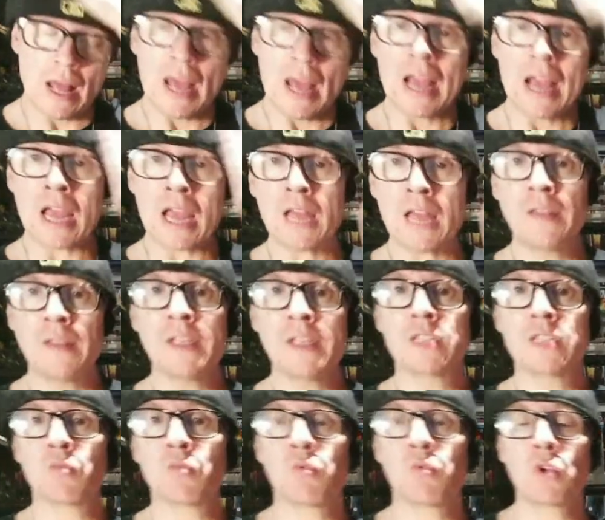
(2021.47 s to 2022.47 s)
in
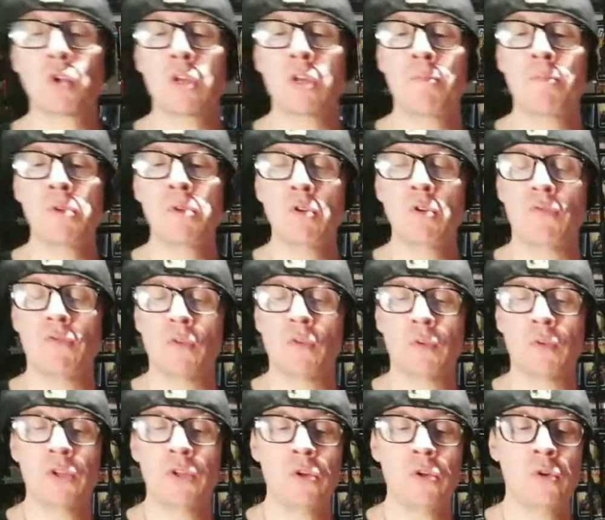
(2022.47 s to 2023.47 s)
this really beautiful
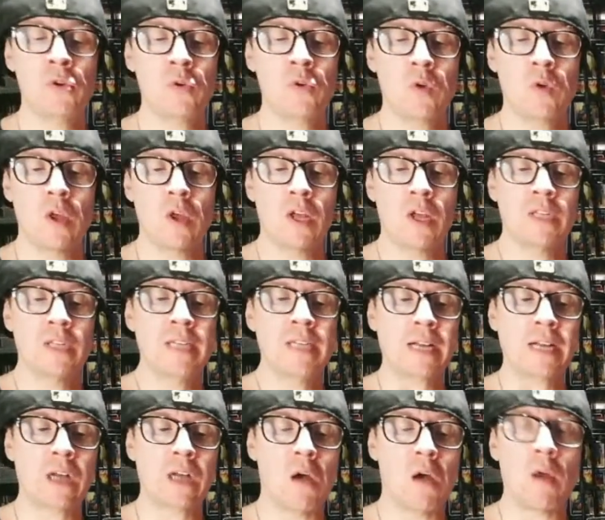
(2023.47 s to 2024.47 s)
new
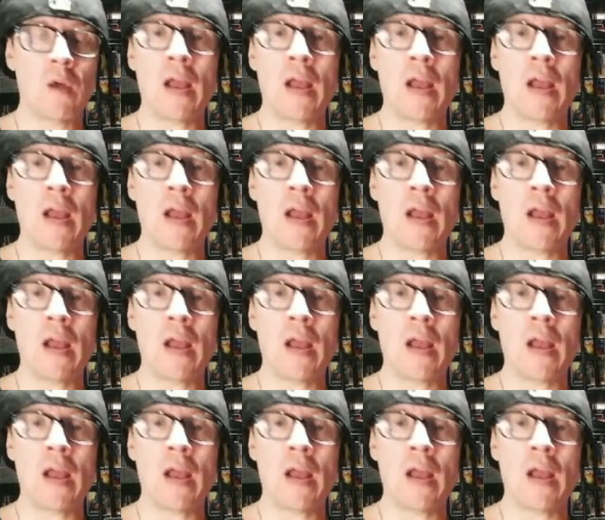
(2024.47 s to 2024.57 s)
deco.